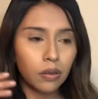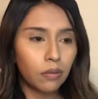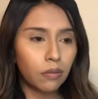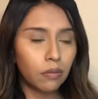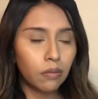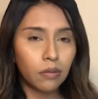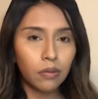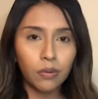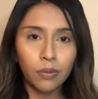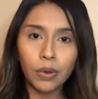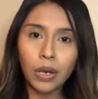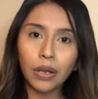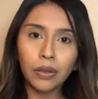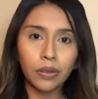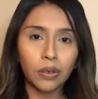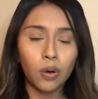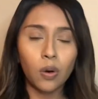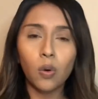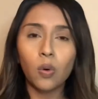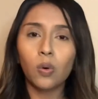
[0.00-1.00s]
throughout
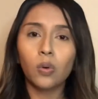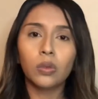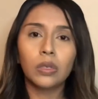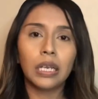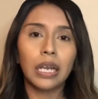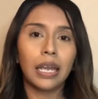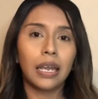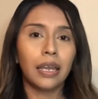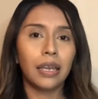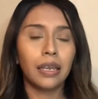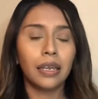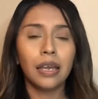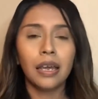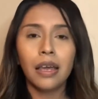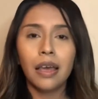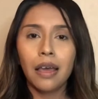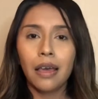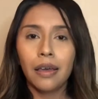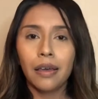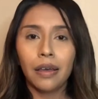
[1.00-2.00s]
the whole day.
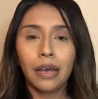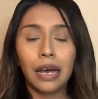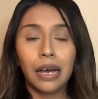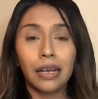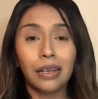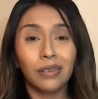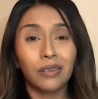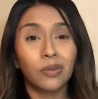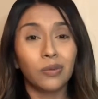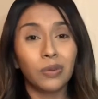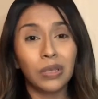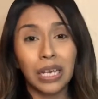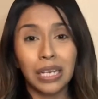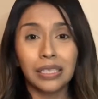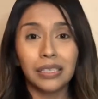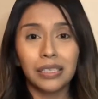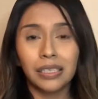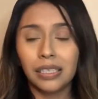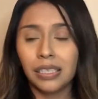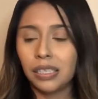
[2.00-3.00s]
So yes,
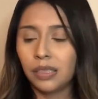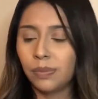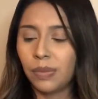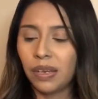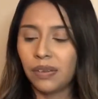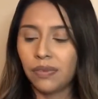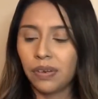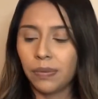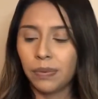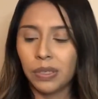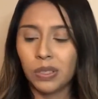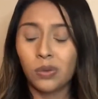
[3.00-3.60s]
this is my favorite.